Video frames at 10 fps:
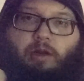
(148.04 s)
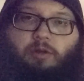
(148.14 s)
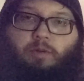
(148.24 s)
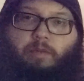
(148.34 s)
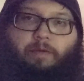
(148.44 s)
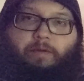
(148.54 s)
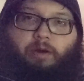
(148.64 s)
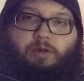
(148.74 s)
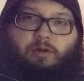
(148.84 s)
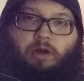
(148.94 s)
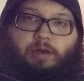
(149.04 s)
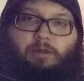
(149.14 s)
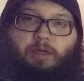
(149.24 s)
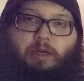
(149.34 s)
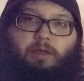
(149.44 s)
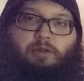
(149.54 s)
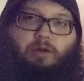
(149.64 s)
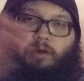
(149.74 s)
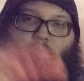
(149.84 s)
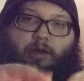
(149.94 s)
And I just run my fingers across to kind of
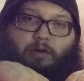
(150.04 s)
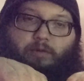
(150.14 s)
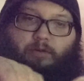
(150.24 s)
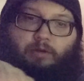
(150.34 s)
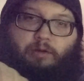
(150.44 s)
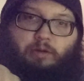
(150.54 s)
straighten it out.